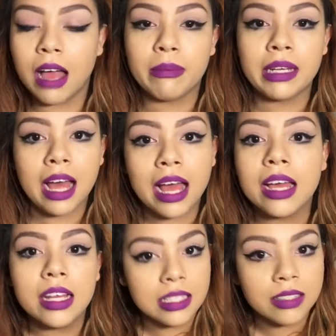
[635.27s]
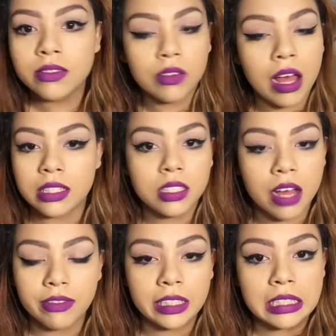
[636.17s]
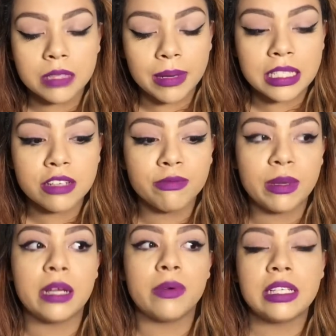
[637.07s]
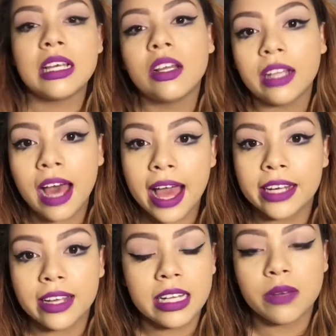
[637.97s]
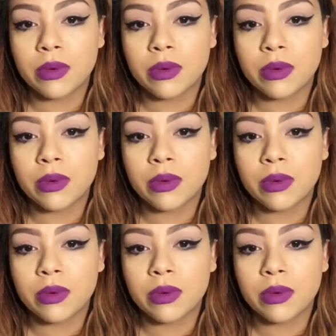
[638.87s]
mean, it's not very expensive, but it was on the higher end.